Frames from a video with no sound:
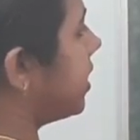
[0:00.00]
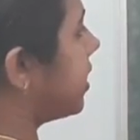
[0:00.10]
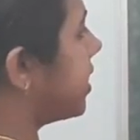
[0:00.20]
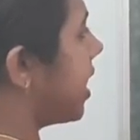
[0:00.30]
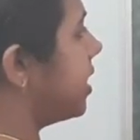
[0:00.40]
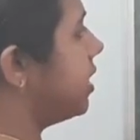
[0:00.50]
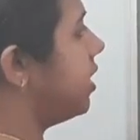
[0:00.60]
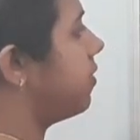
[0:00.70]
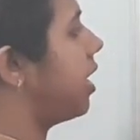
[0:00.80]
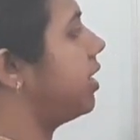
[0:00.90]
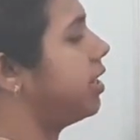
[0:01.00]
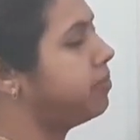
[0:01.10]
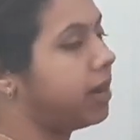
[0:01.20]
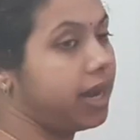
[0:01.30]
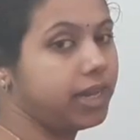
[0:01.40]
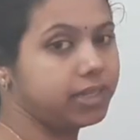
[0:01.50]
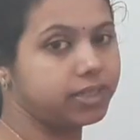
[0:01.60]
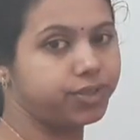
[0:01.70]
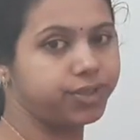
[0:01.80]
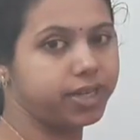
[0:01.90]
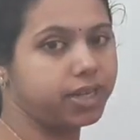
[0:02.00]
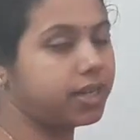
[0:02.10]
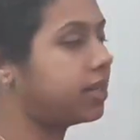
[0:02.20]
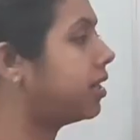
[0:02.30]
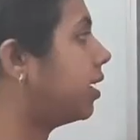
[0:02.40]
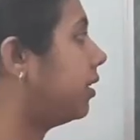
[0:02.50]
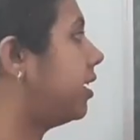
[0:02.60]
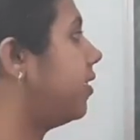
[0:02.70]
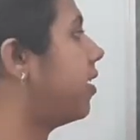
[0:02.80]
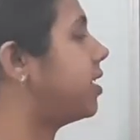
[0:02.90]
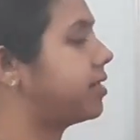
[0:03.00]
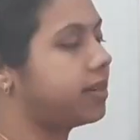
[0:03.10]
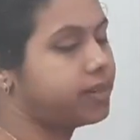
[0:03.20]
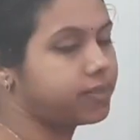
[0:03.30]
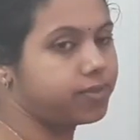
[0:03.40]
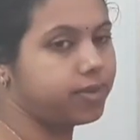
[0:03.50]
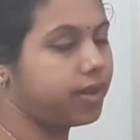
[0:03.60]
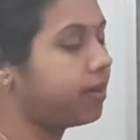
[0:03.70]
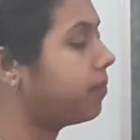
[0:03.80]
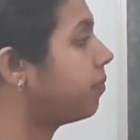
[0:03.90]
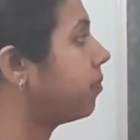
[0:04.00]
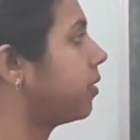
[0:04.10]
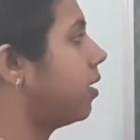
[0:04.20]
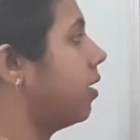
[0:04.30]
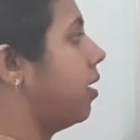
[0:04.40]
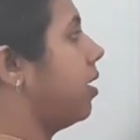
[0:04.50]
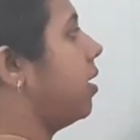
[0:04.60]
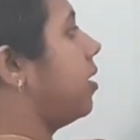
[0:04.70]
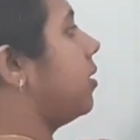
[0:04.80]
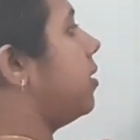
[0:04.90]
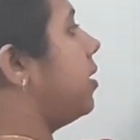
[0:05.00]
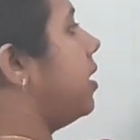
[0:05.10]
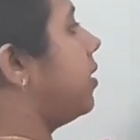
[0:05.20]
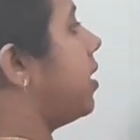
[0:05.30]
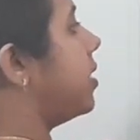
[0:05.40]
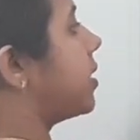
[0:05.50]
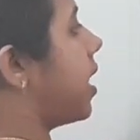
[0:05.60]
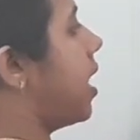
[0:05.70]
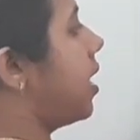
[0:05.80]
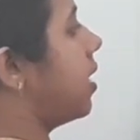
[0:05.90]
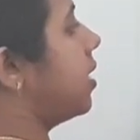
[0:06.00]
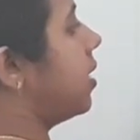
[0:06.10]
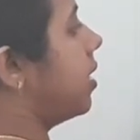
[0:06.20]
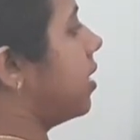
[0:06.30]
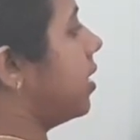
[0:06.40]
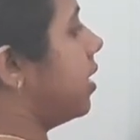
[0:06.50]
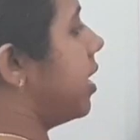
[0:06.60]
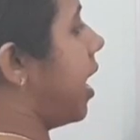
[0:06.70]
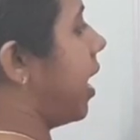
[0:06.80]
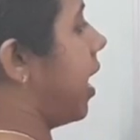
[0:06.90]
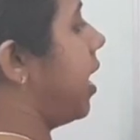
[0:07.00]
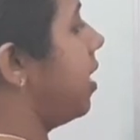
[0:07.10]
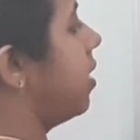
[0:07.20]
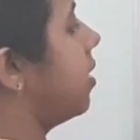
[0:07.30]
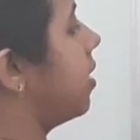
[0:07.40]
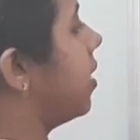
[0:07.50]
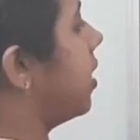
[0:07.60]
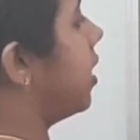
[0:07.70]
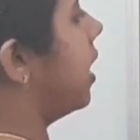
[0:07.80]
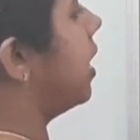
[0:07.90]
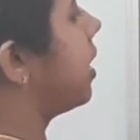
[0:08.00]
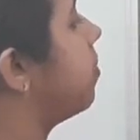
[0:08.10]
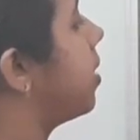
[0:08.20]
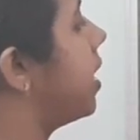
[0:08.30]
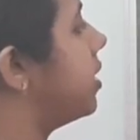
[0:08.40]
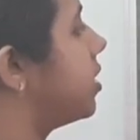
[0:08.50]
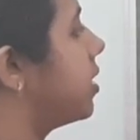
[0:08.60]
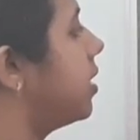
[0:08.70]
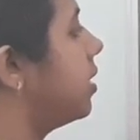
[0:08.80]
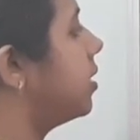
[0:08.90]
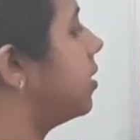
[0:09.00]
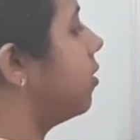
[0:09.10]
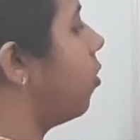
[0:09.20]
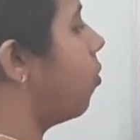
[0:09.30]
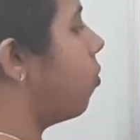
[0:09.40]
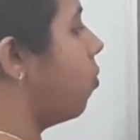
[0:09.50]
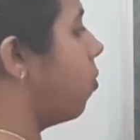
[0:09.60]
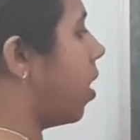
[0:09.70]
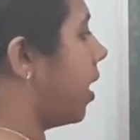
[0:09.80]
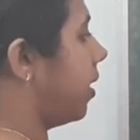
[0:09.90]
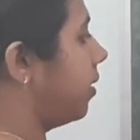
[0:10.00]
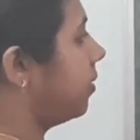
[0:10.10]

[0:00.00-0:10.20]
10 divided by 3. Here the divisor is 3. 3 3s are 9. Remainder 1.